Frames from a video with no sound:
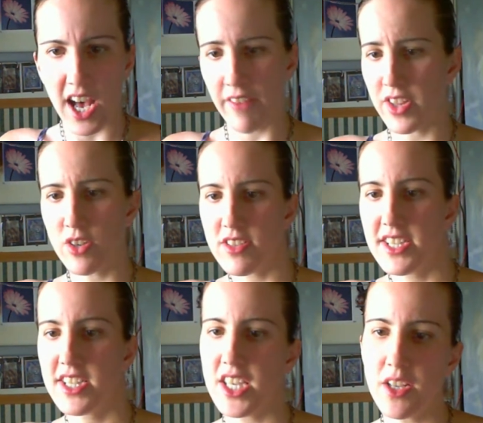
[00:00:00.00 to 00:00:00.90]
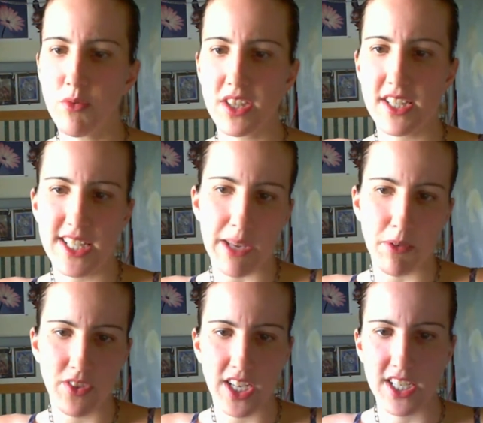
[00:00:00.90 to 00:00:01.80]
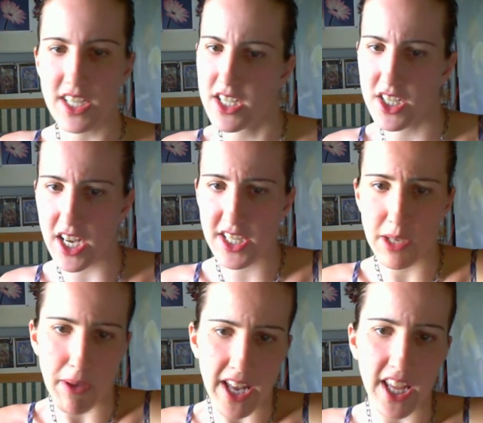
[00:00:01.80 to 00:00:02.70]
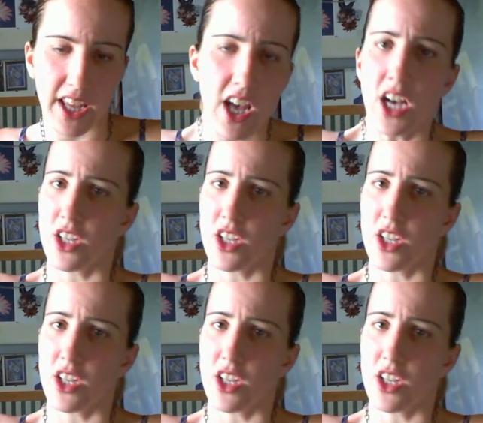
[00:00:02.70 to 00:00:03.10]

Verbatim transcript: Have they not seen what this type of thing did to JCPenney?